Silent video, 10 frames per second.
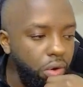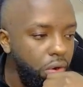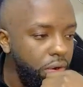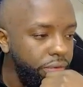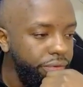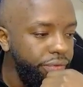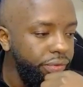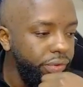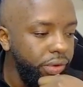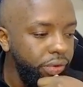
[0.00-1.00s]
of
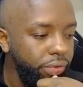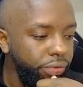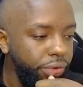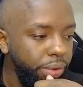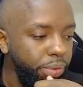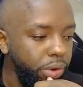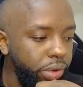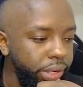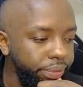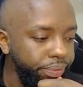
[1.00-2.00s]
February.